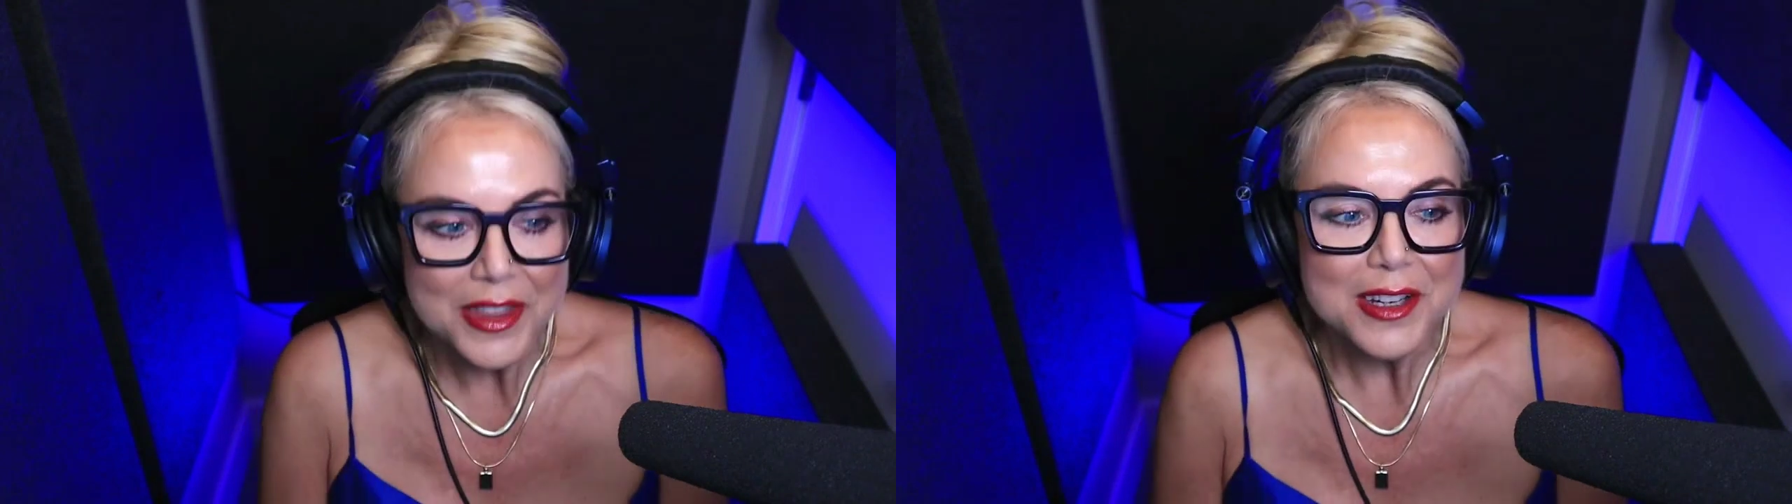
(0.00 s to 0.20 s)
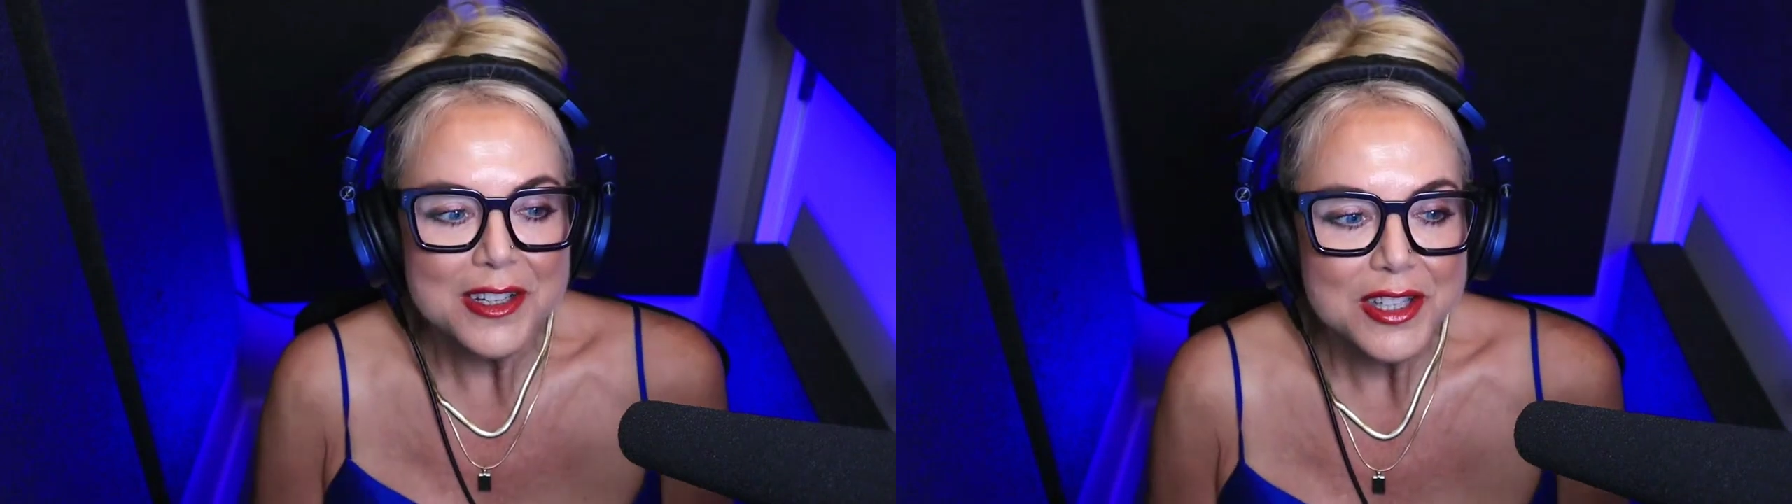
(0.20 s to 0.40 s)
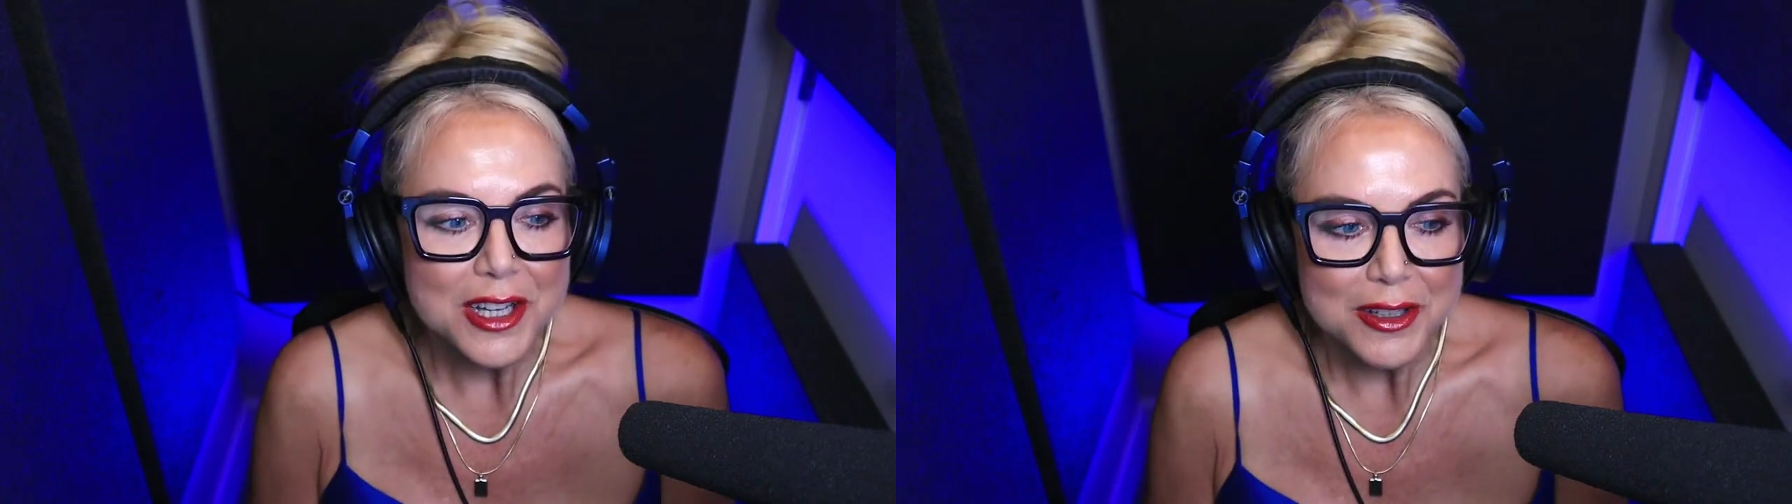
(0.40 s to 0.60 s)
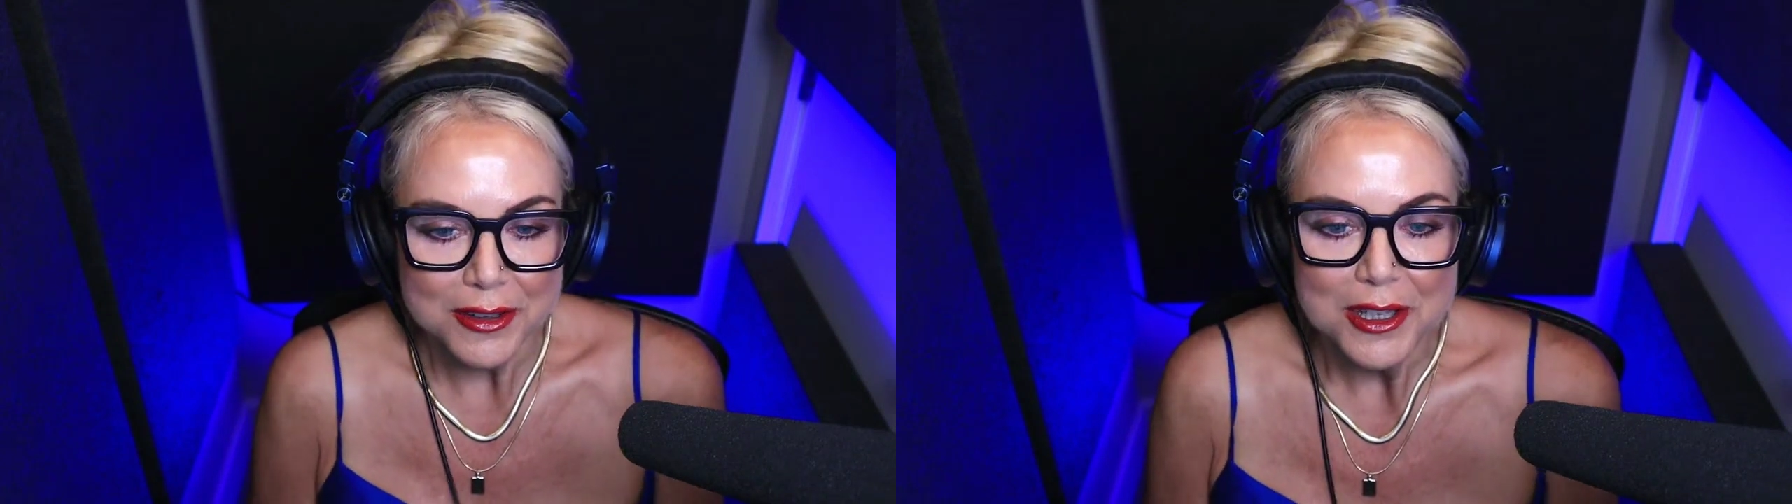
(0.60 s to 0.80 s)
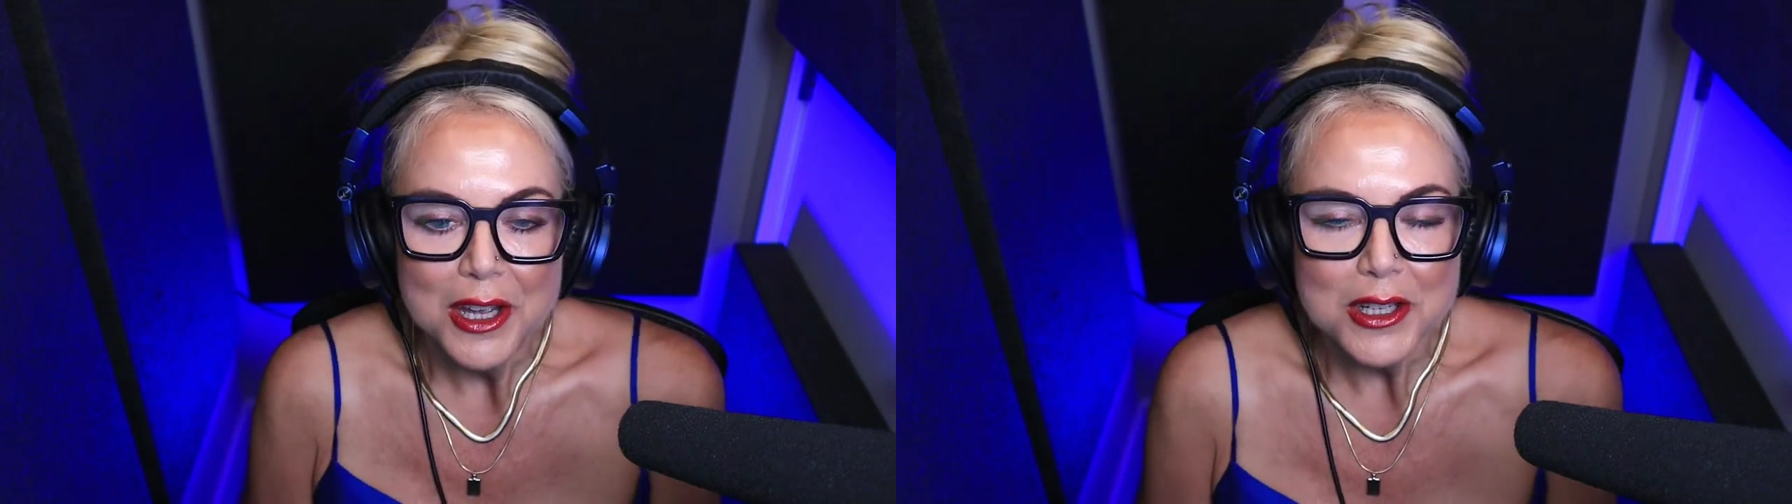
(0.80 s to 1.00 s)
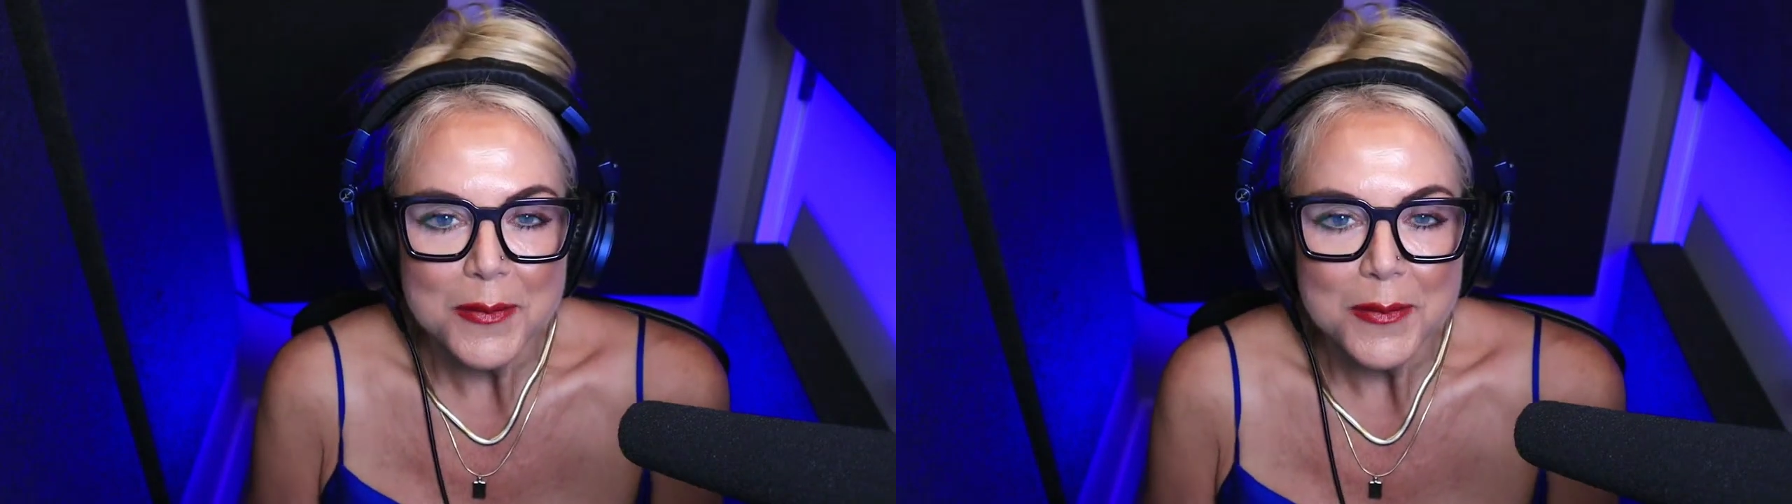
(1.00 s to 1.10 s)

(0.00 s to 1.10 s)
they usually you're you're